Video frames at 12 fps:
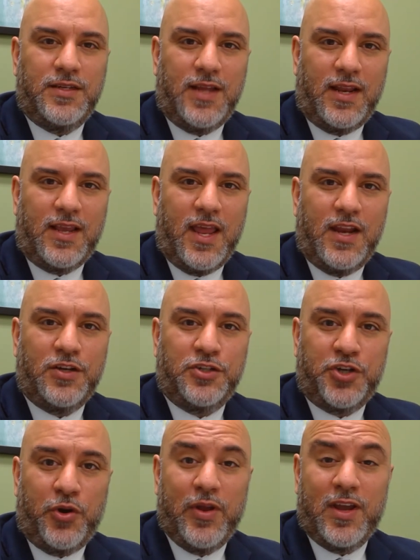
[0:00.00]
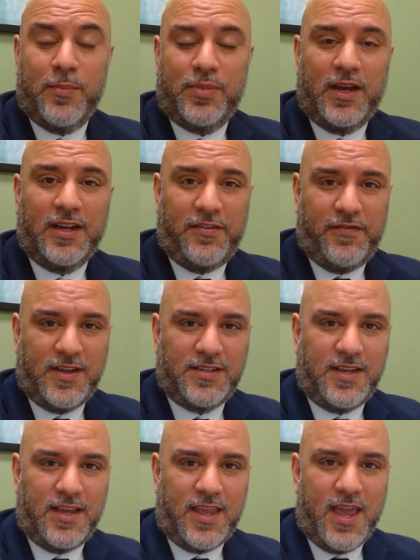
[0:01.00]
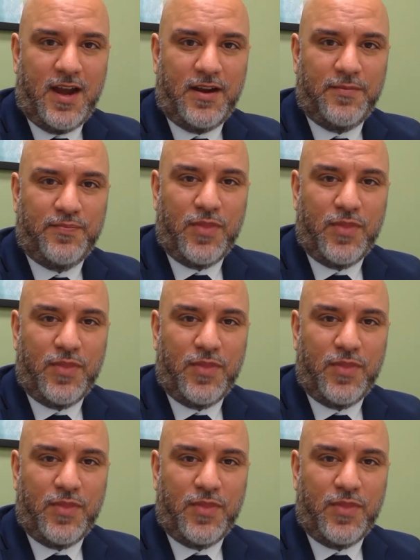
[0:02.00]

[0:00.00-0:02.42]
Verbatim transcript: dedicated to Sharia compliant investing in Canada.